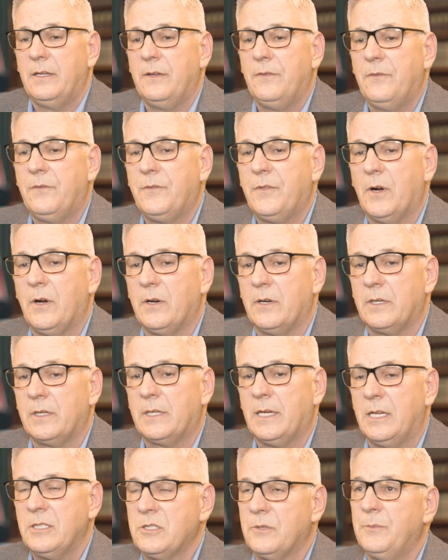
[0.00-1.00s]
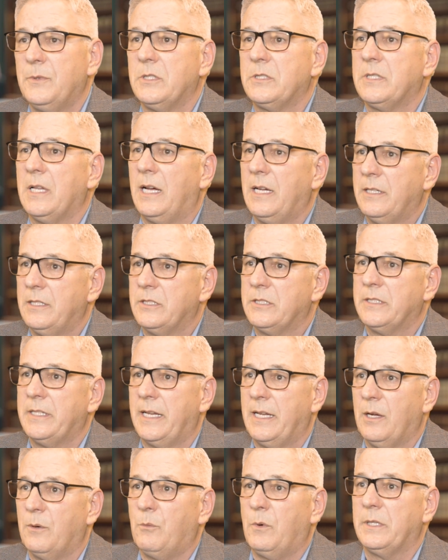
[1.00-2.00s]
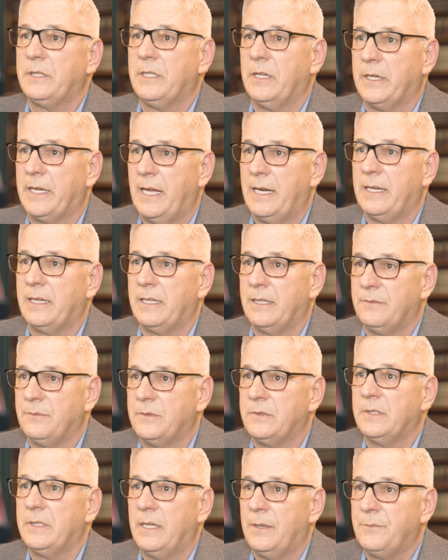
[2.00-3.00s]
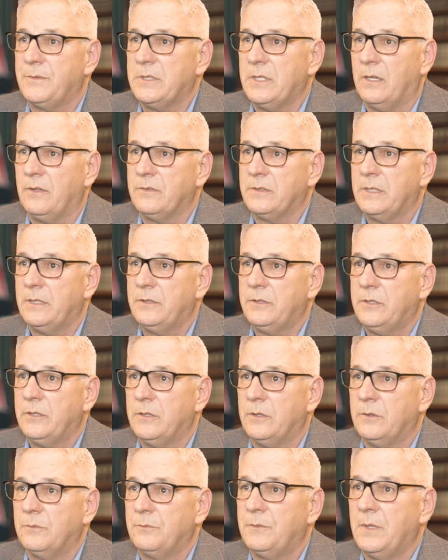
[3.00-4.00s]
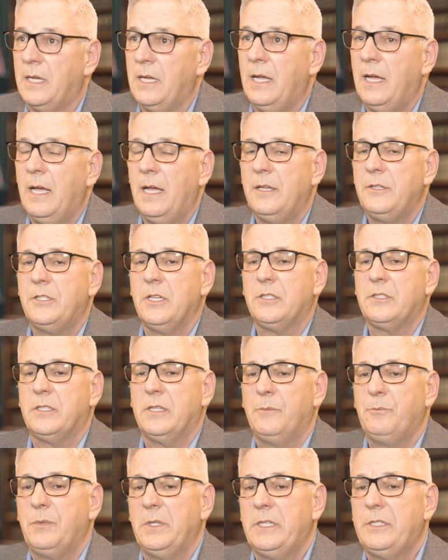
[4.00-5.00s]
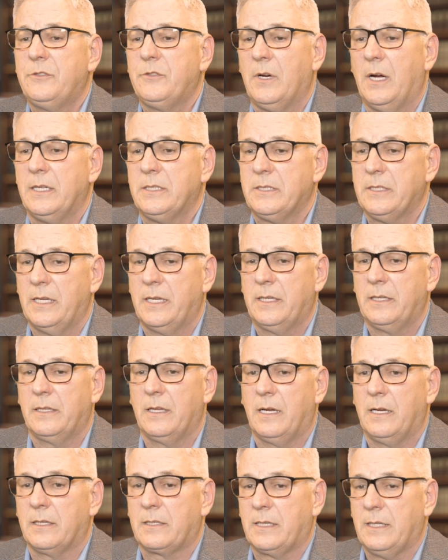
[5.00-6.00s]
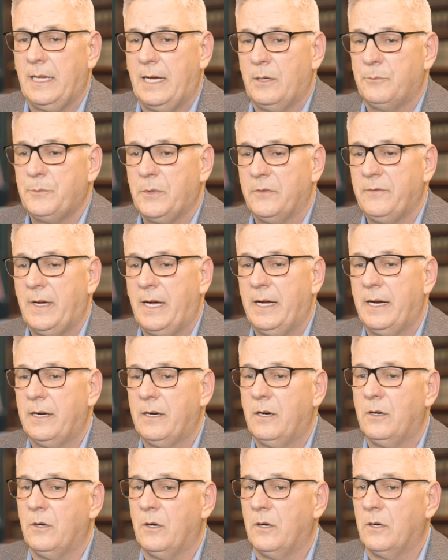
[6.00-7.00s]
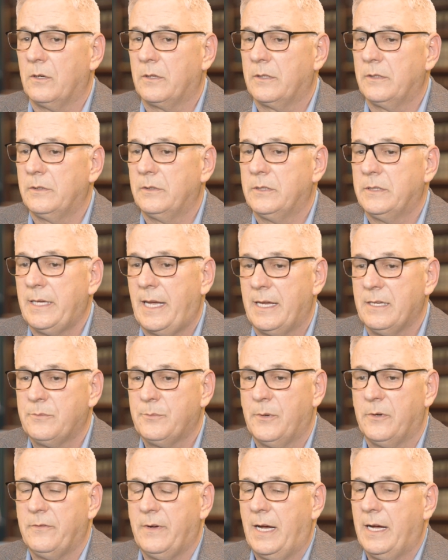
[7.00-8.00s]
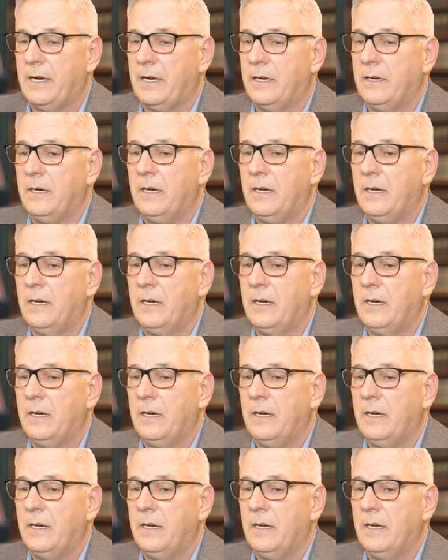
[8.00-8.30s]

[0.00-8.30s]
for customers to understand what they're getting themselves into. Just simply trusting a cloud provider or a SaaS provider